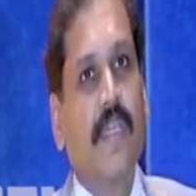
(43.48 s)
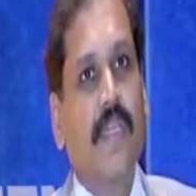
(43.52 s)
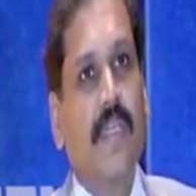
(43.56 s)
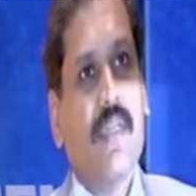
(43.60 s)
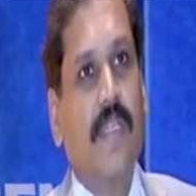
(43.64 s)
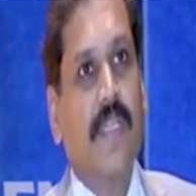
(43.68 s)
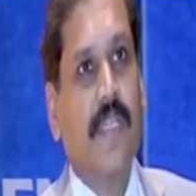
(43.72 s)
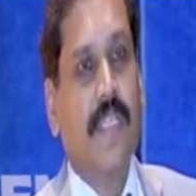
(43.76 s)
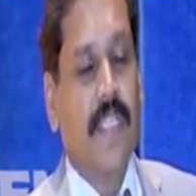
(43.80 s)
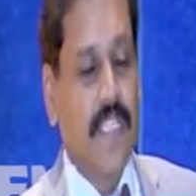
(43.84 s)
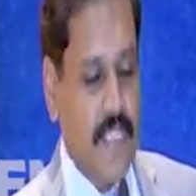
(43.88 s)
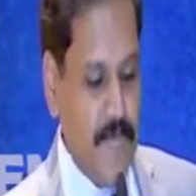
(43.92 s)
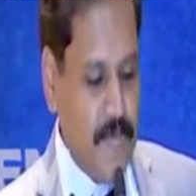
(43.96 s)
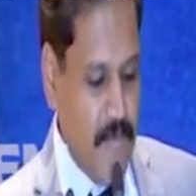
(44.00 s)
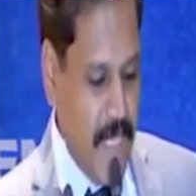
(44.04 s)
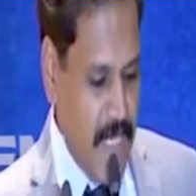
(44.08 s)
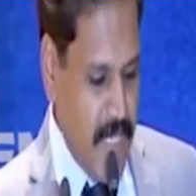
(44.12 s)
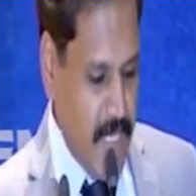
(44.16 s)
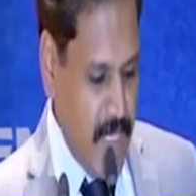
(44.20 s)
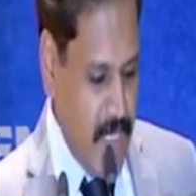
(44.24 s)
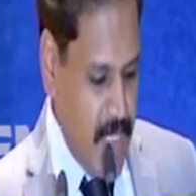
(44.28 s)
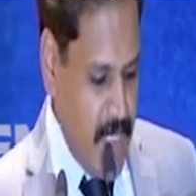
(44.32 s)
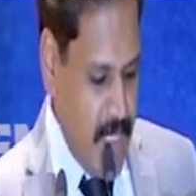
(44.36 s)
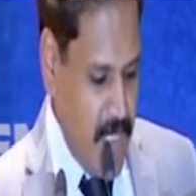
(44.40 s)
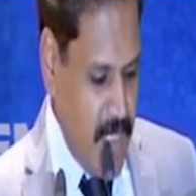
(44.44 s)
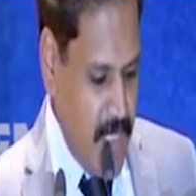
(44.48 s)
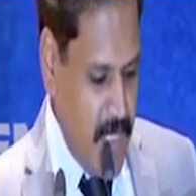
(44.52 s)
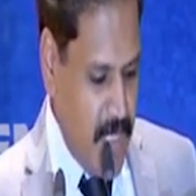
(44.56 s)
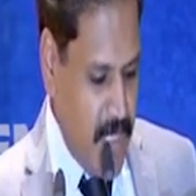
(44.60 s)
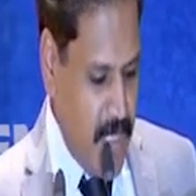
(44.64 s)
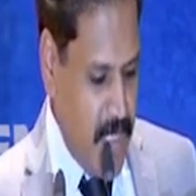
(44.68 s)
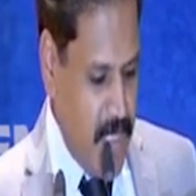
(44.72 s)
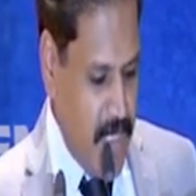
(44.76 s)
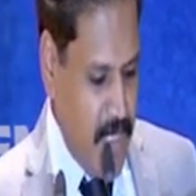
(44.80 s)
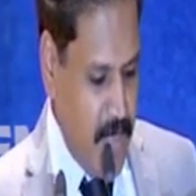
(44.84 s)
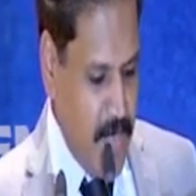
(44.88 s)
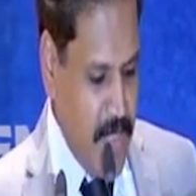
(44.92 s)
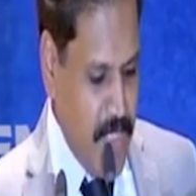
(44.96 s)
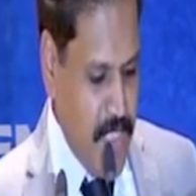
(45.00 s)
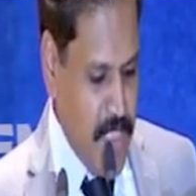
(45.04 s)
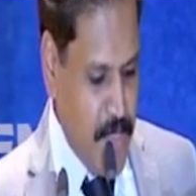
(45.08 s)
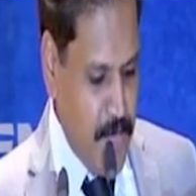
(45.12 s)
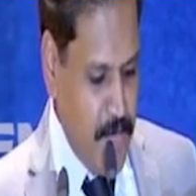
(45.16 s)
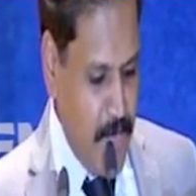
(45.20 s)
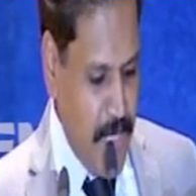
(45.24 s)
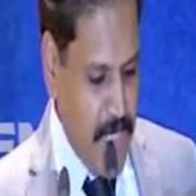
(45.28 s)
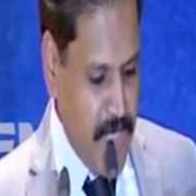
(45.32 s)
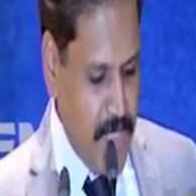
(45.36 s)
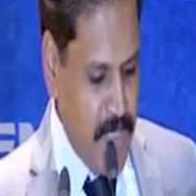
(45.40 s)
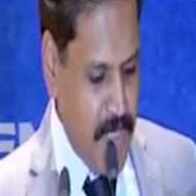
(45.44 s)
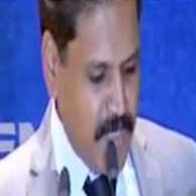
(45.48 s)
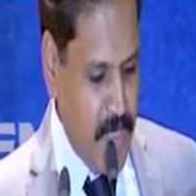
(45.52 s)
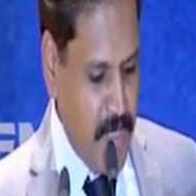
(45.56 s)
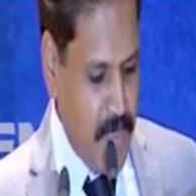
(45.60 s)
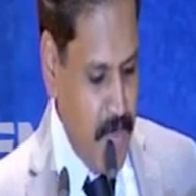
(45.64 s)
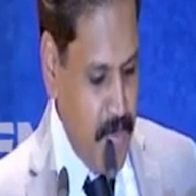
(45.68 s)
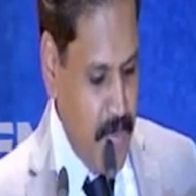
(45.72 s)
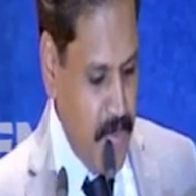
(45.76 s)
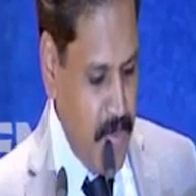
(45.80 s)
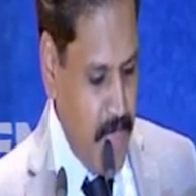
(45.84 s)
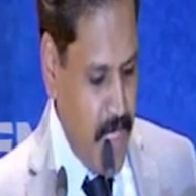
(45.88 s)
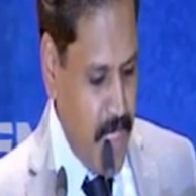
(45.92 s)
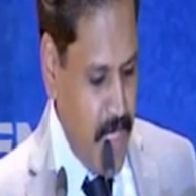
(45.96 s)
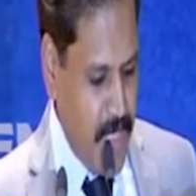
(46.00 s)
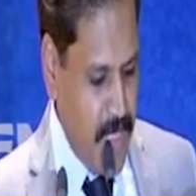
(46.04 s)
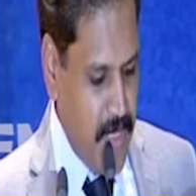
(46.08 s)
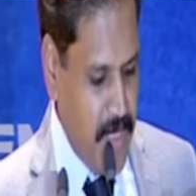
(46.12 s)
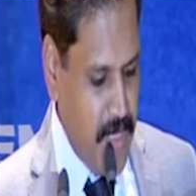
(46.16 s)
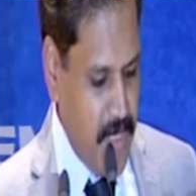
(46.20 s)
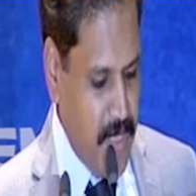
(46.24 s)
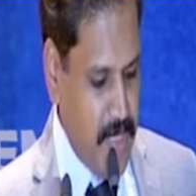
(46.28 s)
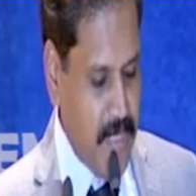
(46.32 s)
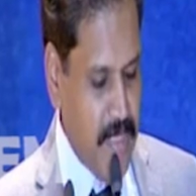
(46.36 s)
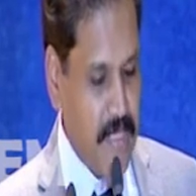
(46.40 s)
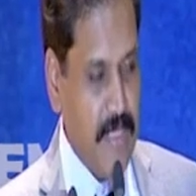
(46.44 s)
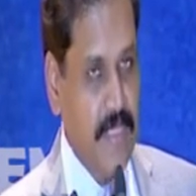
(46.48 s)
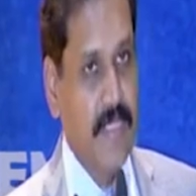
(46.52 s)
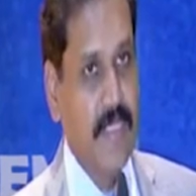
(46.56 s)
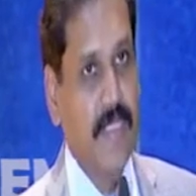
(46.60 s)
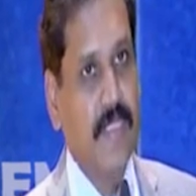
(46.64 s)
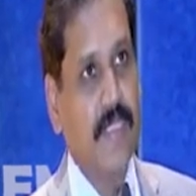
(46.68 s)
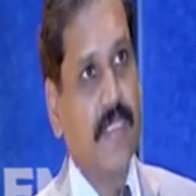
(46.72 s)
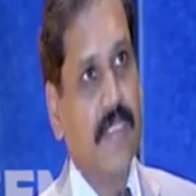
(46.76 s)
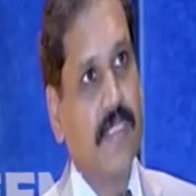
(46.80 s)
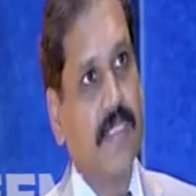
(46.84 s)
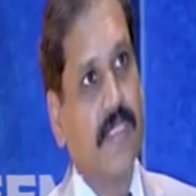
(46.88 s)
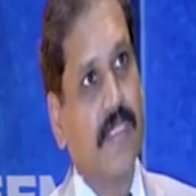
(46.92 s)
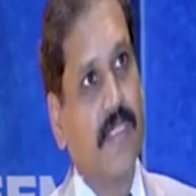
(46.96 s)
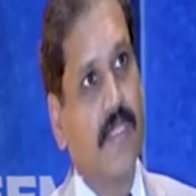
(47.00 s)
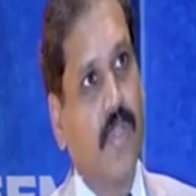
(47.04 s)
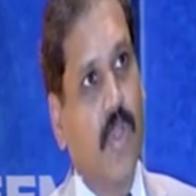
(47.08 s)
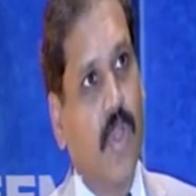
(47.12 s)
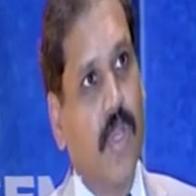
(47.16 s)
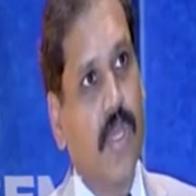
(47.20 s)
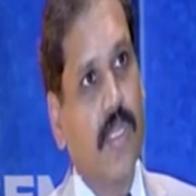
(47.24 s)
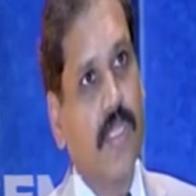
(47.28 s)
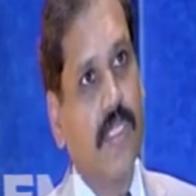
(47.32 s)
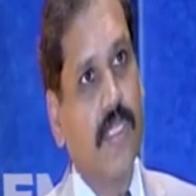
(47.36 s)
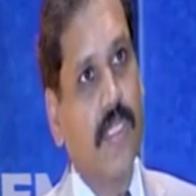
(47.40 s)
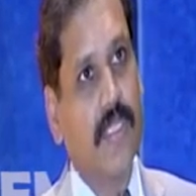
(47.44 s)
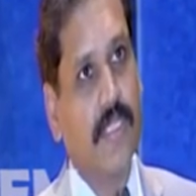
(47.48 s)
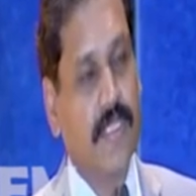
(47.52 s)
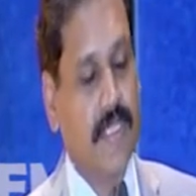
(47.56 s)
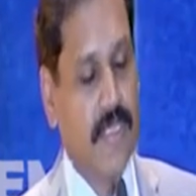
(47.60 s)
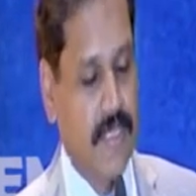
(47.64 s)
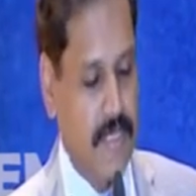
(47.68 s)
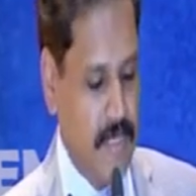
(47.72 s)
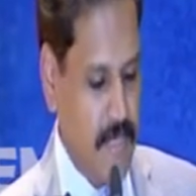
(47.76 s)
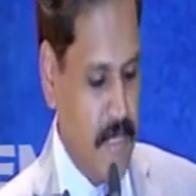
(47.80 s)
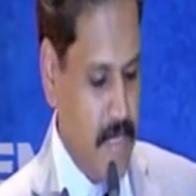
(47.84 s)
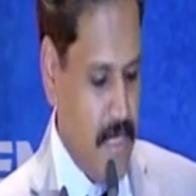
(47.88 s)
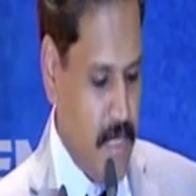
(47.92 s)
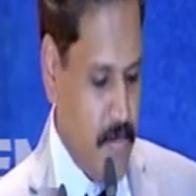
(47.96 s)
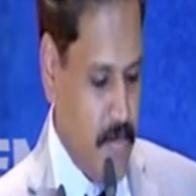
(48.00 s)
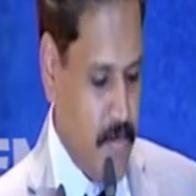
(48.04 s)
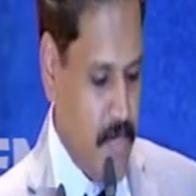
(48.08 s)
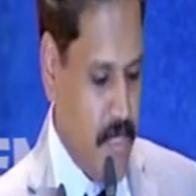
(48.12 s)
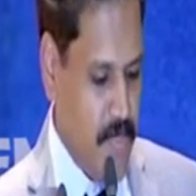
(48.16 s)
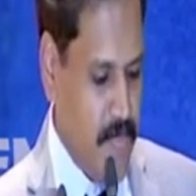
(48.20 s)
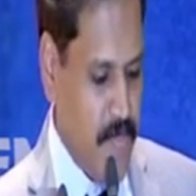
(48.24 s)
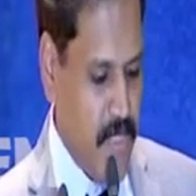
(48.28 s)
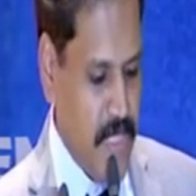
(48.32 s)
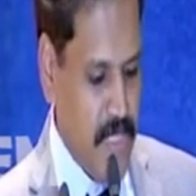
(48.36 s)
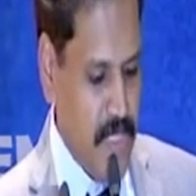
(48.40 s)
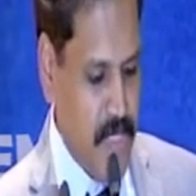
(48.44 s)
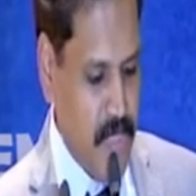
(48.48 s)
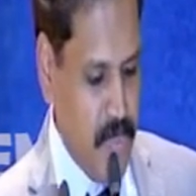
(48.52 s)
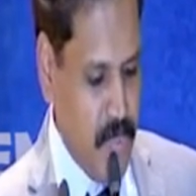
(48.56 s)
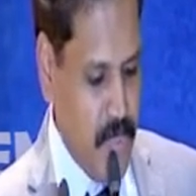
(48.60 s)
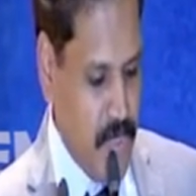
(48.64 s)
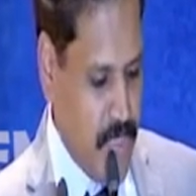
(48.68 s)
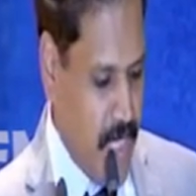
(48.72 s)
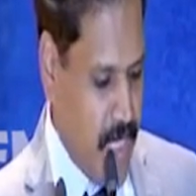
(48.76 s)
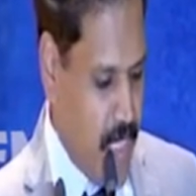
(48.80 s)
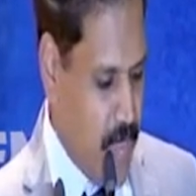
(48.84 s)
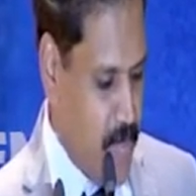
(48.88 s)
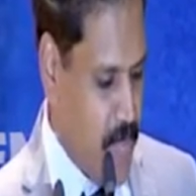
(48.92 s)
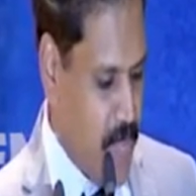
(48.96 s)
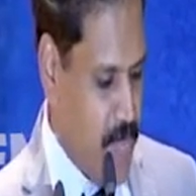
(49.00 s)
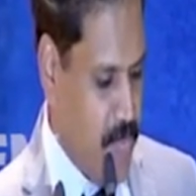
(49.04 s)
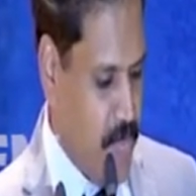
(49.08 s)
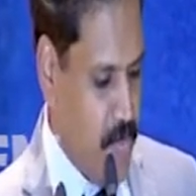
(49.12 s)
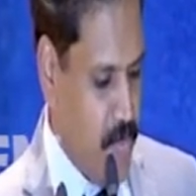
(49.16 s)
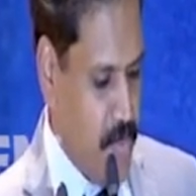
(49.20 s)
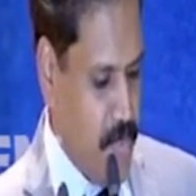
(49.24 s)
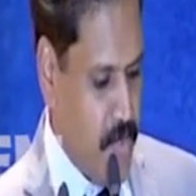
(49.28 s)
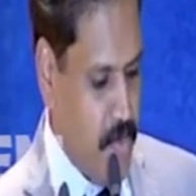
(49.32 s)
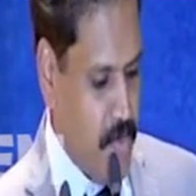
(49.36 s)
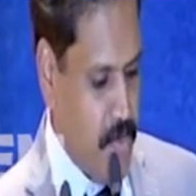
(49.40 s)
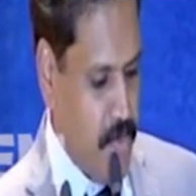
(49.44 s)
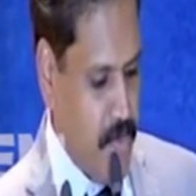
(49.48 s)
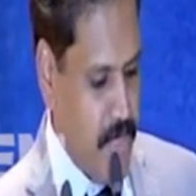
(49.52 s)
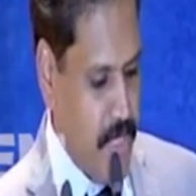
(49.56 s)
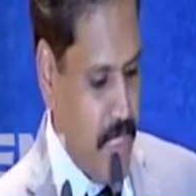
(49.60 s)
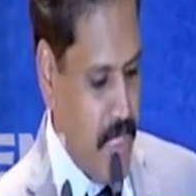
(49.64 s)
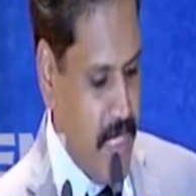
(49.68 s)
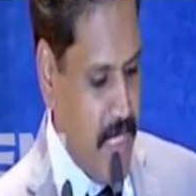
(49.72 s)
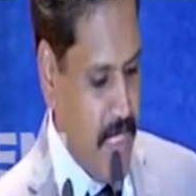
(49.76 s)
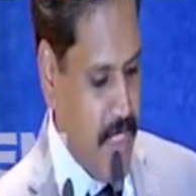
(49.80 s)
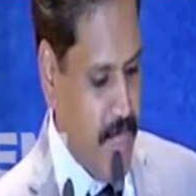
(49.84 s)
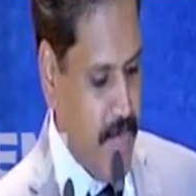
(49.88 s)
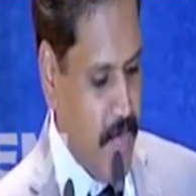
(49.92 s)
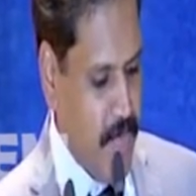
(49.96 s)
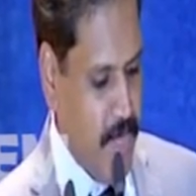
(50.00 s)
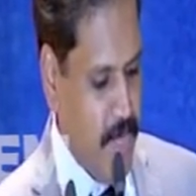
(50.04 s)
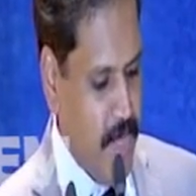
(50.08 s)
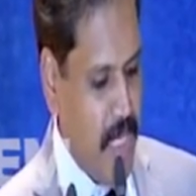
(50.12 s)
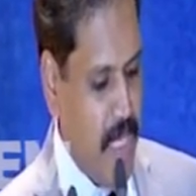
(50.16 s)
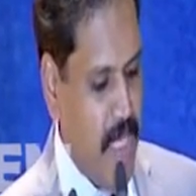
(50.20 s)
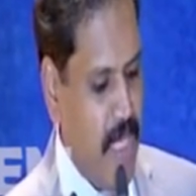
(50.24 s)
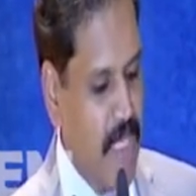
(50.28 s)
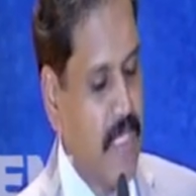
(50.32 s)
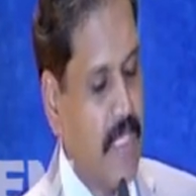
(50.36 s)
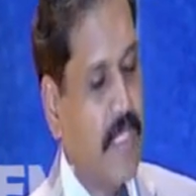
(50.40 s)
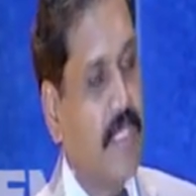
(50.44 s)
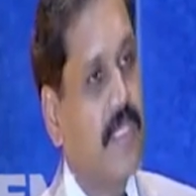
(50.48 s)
It is my immense pleasure to and honor and privilege to stand before you today as we mark